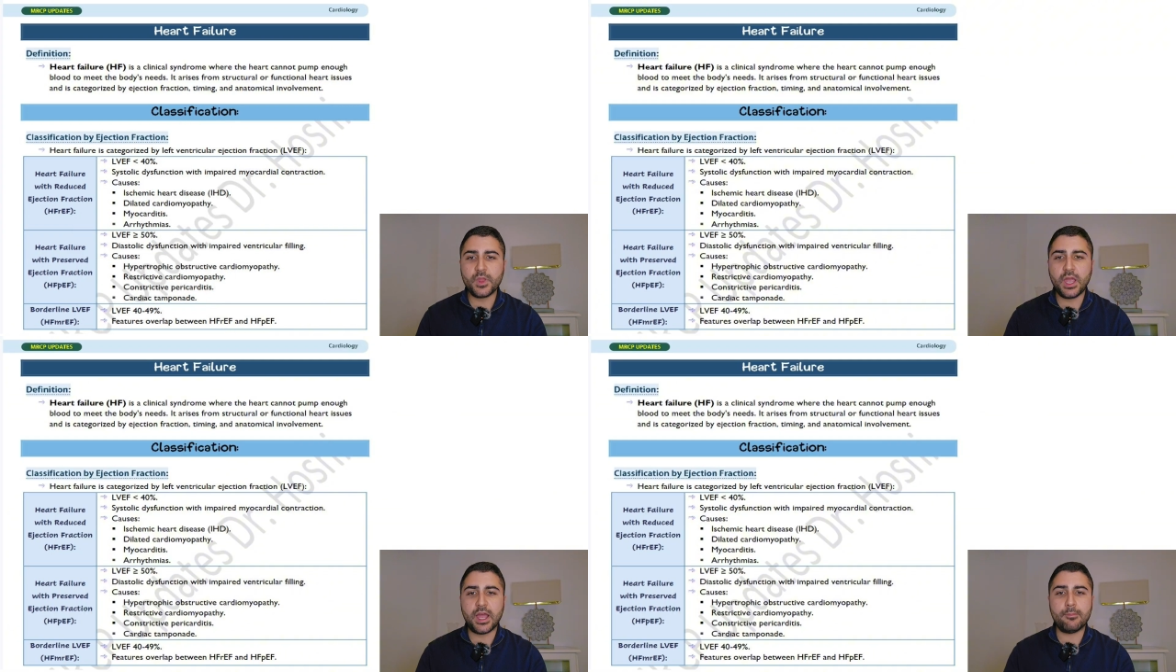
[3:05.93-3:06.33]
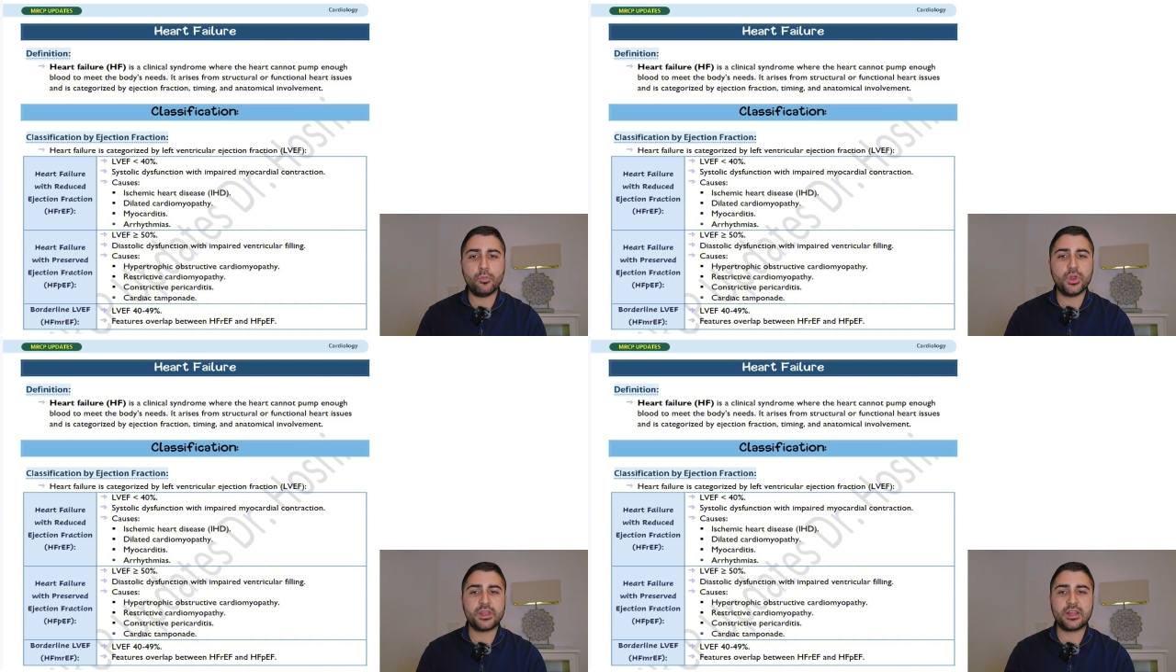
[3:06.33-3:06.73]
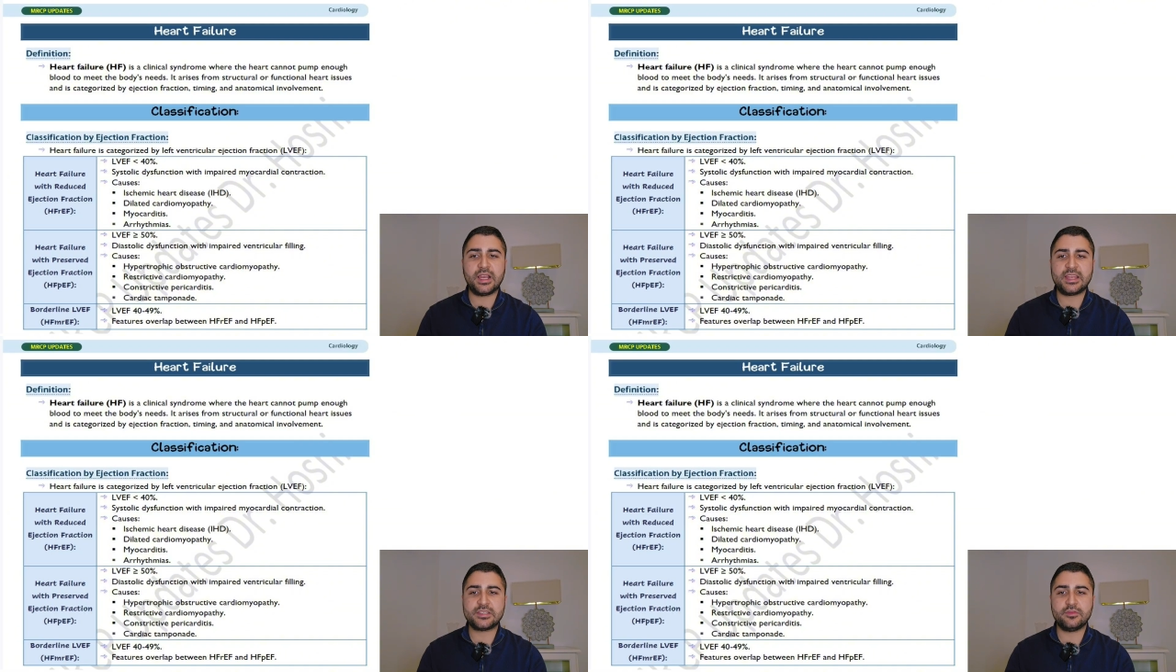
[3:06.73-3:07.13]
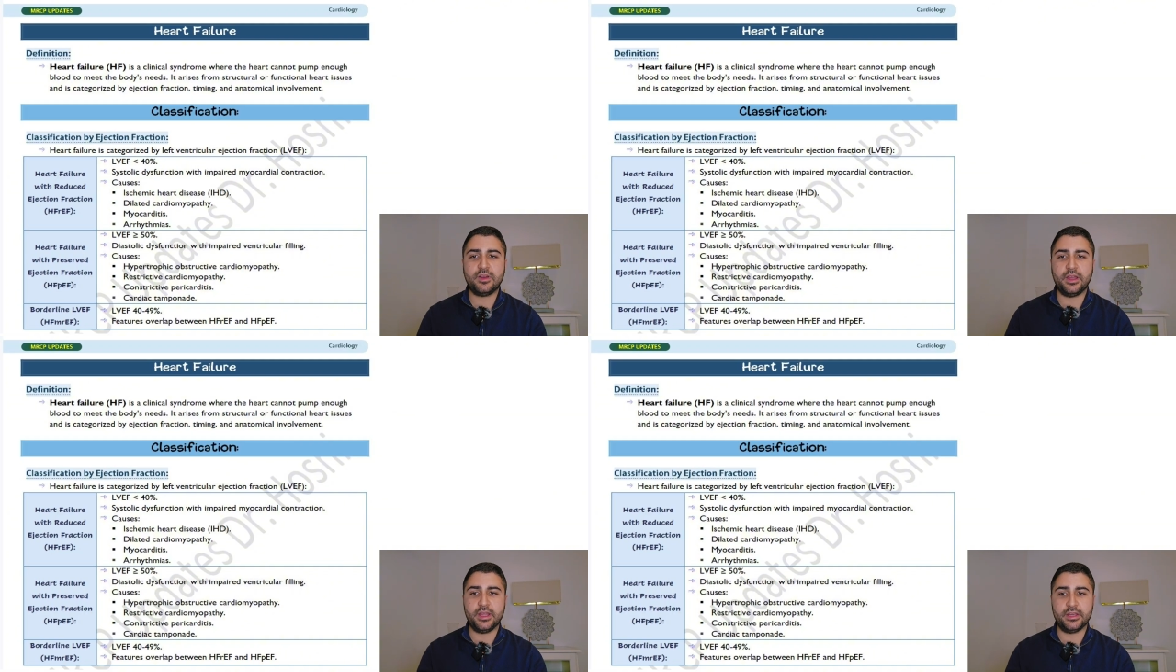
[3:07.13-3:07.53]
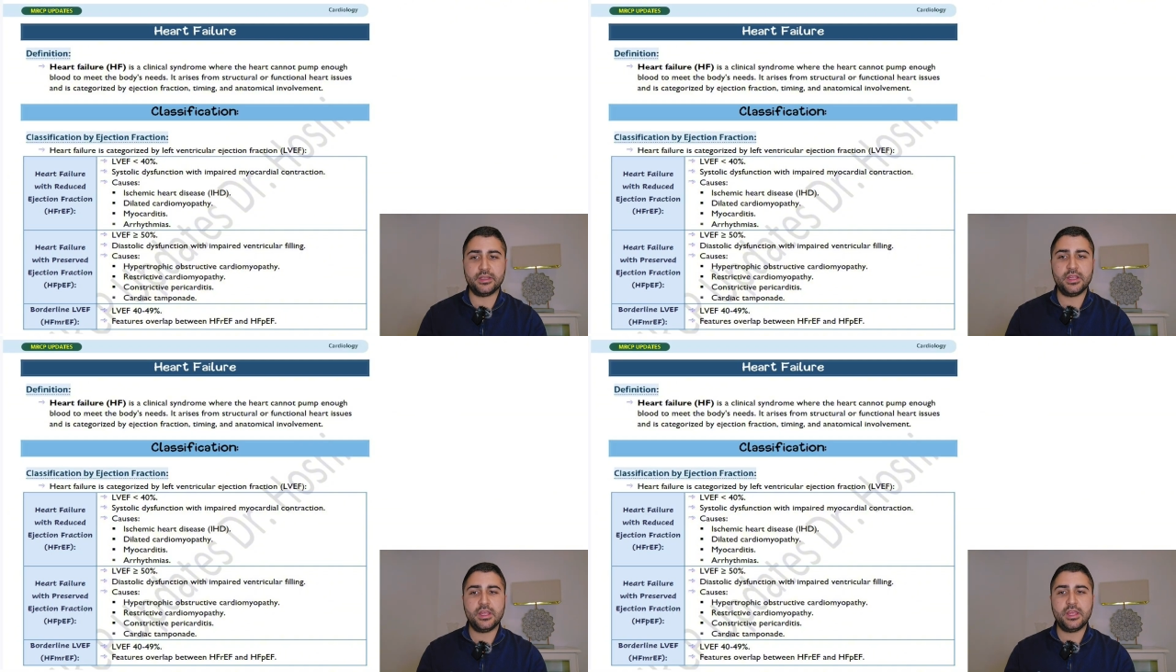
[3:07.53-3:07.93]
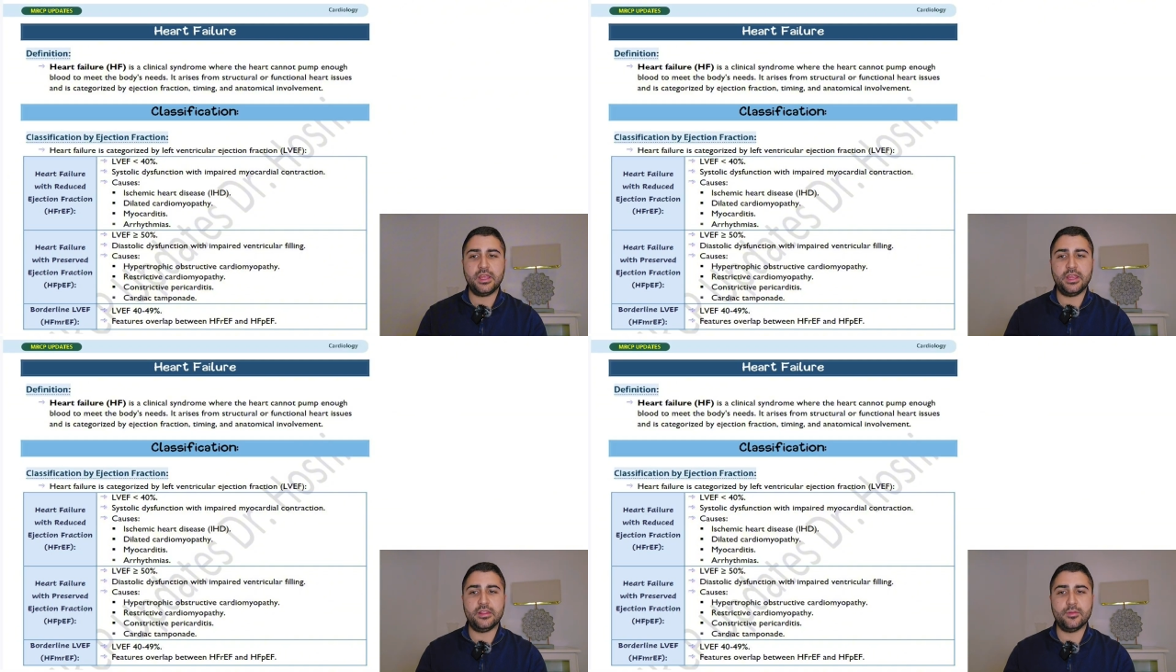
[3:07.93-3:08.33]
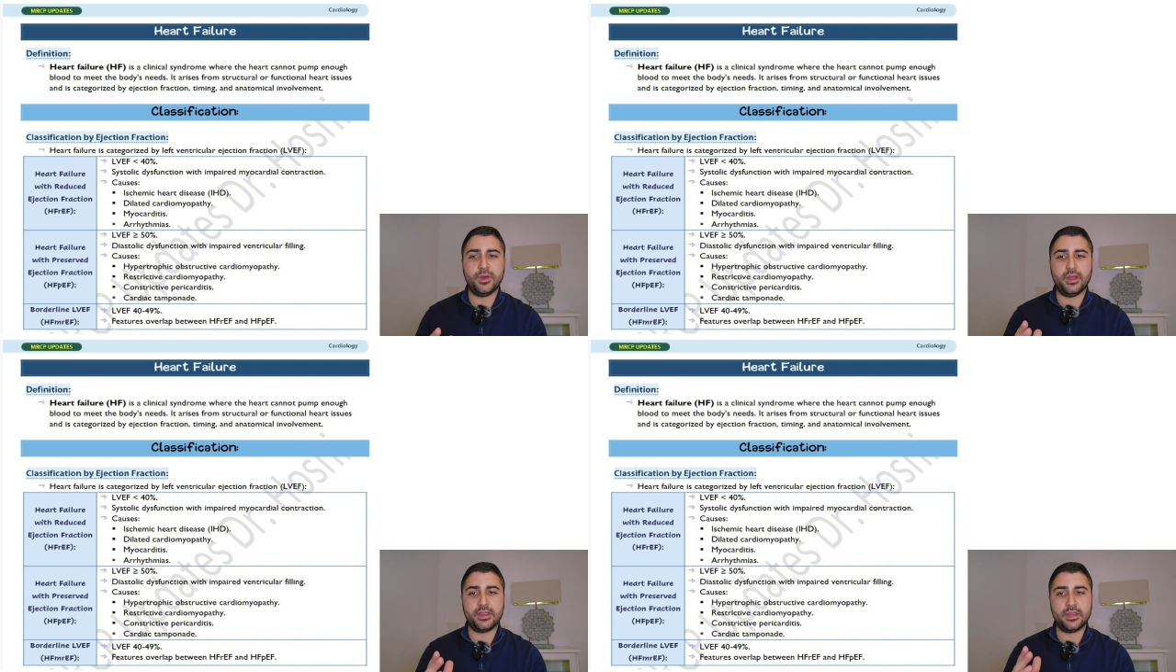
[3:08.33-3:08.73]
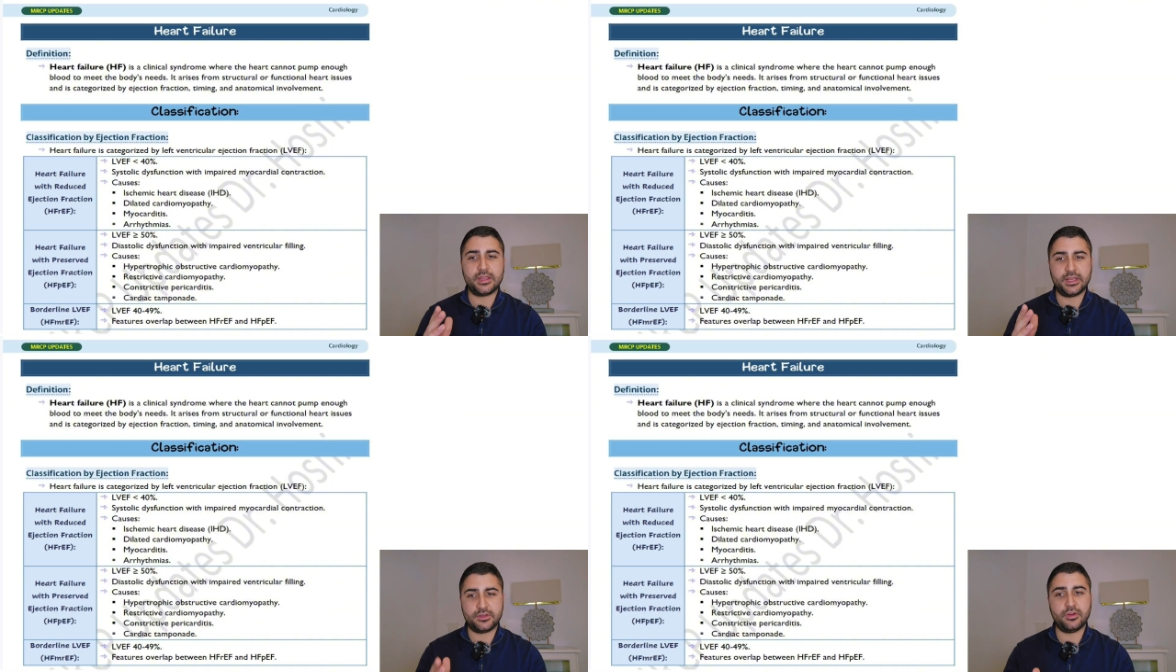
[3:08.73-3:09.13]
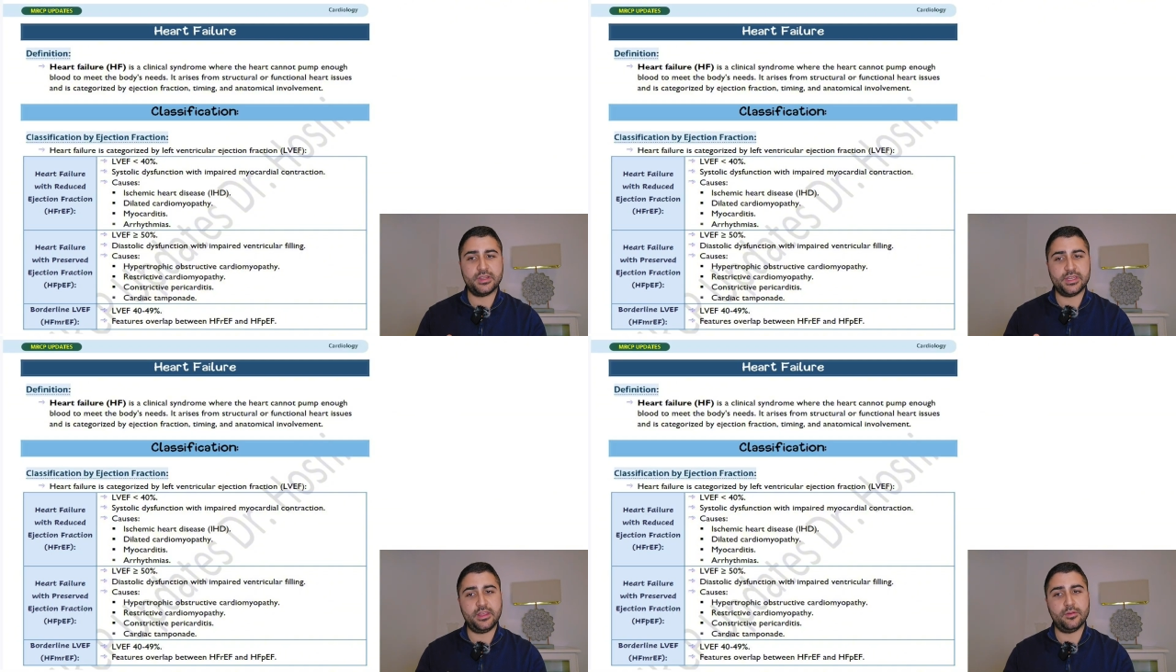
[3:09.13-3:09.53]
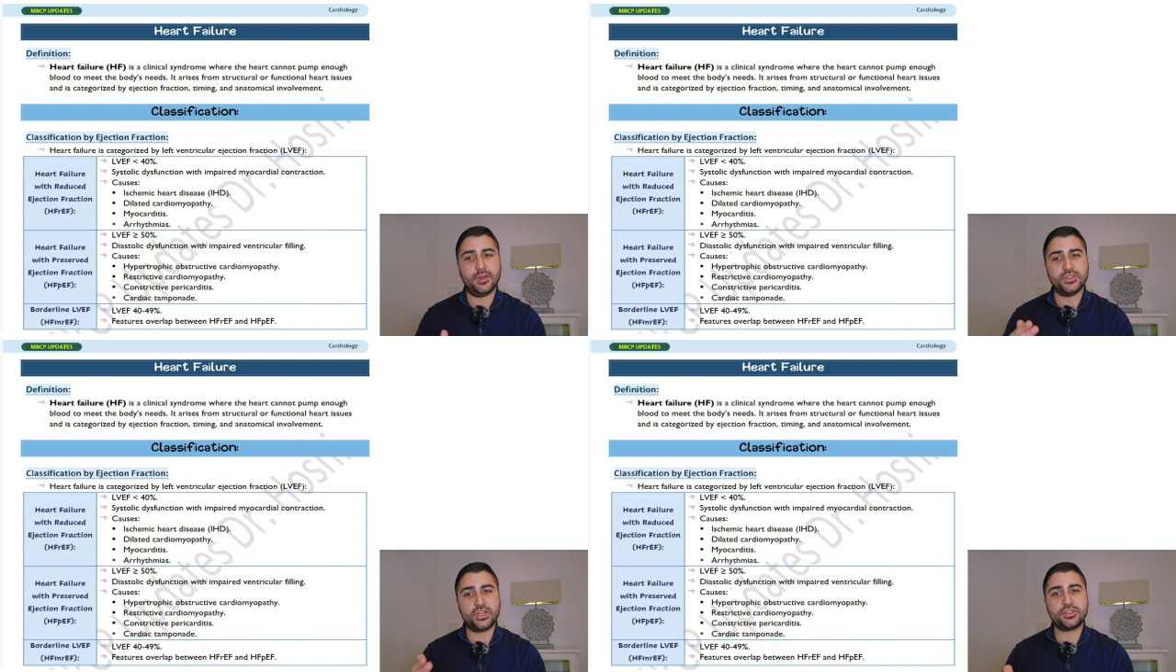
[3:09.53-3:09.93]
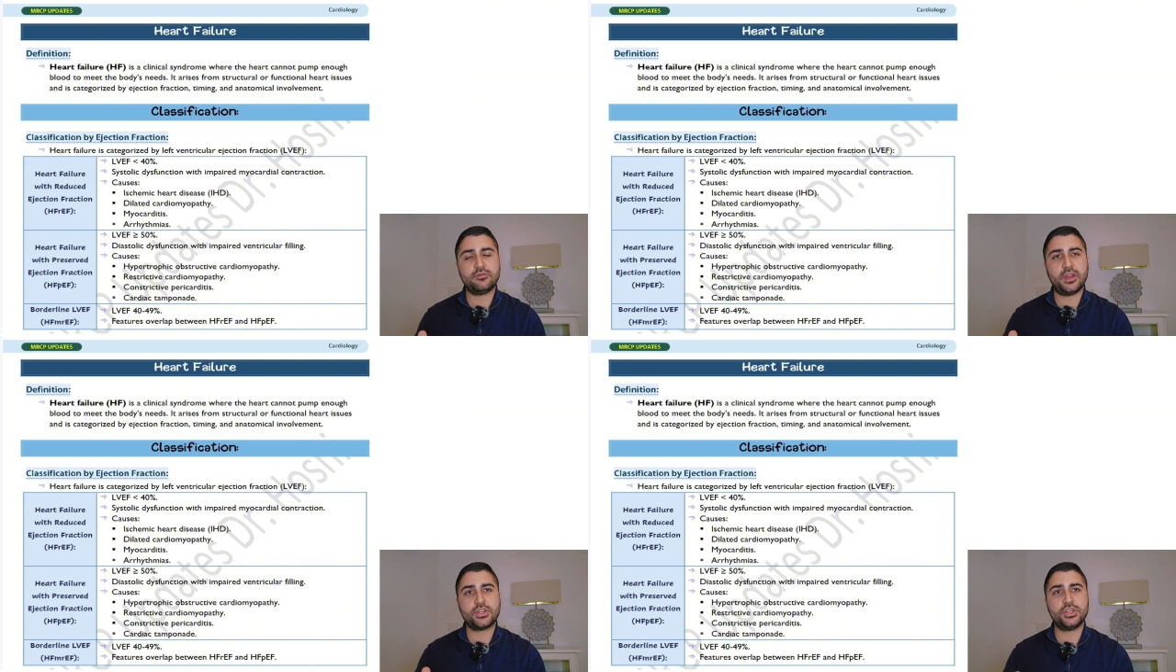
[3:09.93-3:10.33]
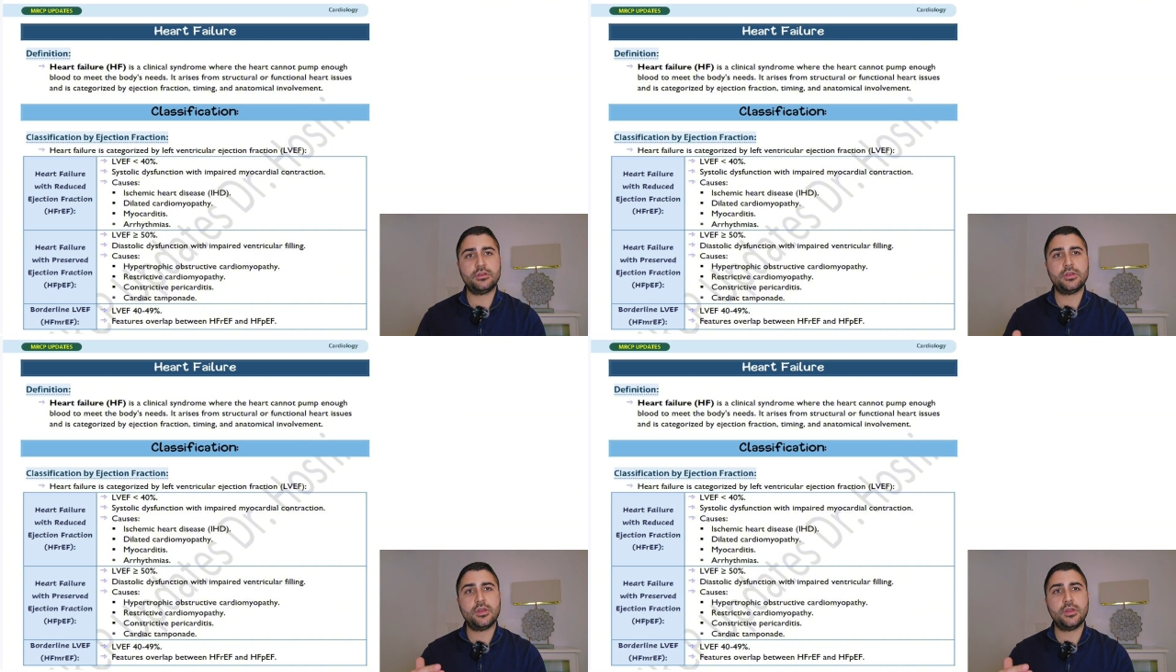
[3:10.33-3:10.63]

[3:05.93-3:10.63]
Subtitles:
We can classify it categorize it either by ejection fraction,